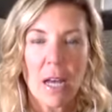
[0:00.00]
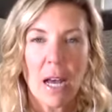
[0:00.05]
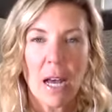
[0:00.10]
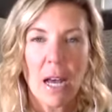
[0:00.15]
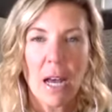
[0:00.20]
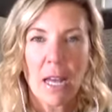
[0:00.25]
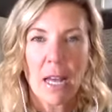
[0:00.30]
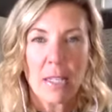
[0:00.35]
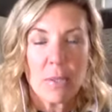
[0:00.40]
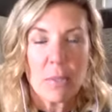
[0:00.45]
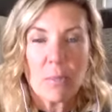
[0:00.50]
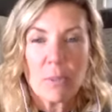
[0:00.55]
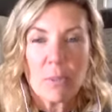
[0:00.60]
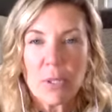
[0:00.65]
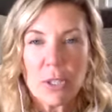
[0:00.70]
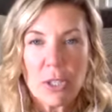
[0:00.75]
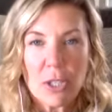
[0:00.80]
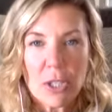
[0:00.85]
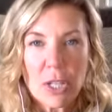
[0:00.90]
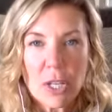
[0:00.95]
and
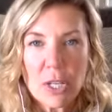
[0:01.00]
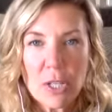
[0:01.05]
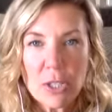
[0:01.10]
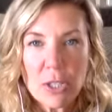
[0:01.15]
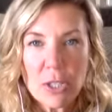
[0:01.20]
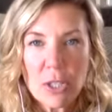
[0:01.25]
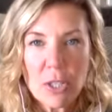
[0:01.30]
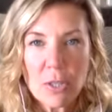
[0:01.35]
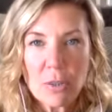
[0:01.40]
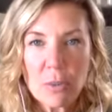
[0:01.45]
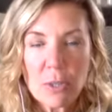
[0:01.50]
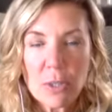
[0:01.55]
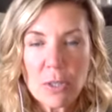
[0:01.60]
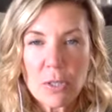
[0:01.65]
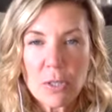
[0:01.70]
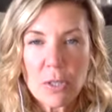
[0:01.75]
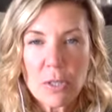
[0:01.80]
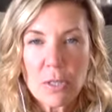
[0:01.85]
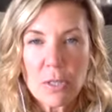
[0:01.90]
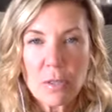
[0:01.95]
appreciation, which
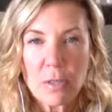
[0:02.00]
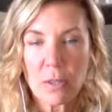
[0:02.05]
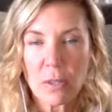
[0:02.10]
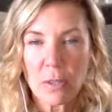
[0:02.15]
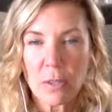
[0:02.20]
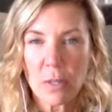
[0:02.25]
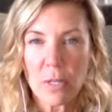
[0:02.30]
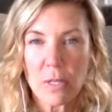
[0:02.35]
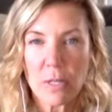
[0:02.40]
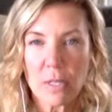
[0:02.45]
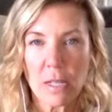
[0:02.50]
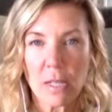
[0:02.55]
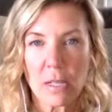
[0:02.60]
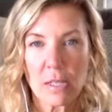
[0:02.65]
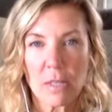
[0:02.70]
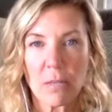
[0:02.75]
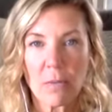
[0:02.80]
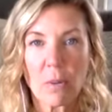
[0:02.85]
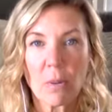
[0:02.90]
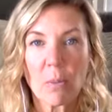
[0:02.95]
is, they say is
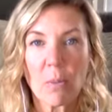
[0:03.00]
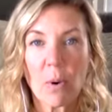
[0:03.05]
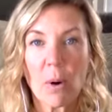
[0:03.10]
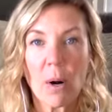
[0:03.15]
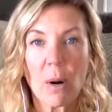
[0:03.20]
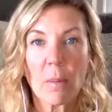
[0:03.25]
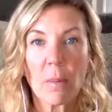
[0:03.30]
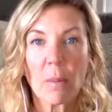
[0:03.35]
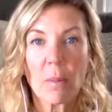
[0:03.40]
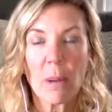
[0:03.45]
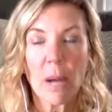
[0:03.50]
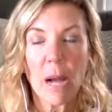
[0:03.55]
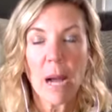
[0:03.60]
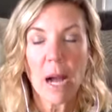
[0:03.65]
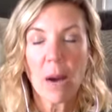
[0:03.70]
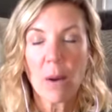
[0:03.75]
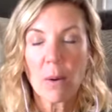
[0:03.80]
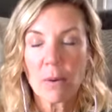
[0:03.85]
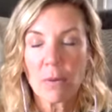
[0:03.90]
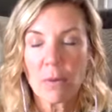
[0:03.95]
even more
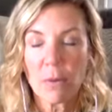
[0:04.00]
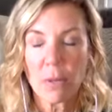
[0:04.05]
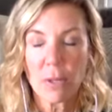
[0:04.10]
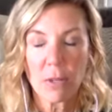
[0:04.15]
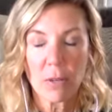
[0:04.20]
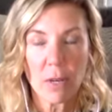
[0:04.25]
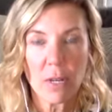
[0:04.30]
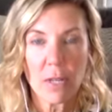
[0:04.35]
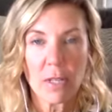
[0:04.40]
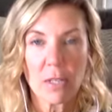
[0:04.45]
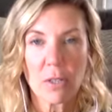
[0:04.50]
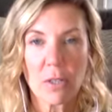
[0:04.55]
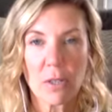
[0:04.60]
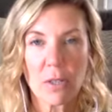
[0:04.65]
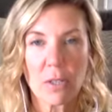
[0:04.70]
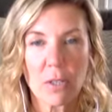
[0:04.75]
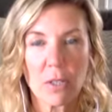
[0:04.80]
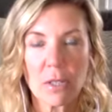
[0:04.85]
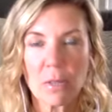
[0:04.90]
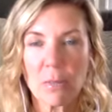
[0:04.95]
powerful than gratitude,
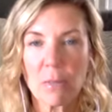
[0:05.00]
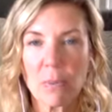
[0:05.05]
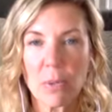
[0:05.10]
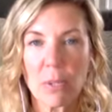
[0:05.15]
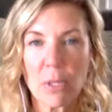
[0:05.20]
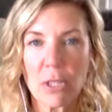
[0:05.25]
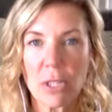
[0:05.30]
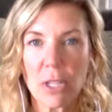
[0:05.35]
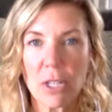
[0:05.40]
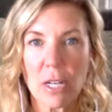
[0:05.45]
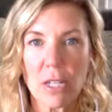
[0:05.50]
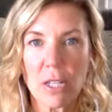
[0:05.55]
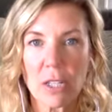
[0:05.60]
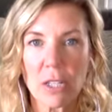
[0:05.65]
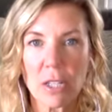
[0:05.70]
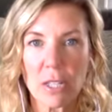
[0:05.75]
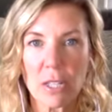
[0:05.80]
is just appreciation.